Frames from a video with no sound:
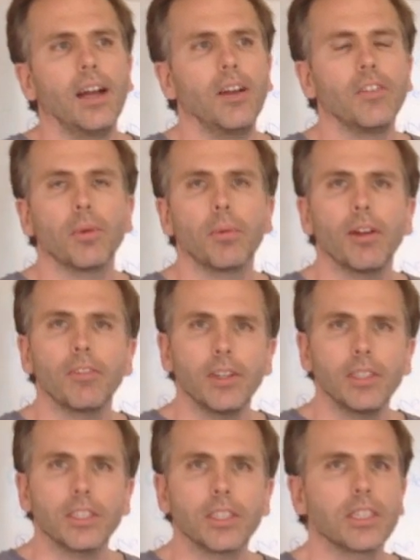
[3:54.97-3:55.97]
of your
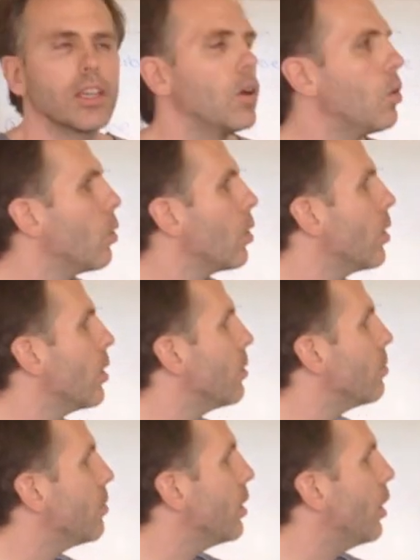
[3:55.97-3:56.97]
preference, or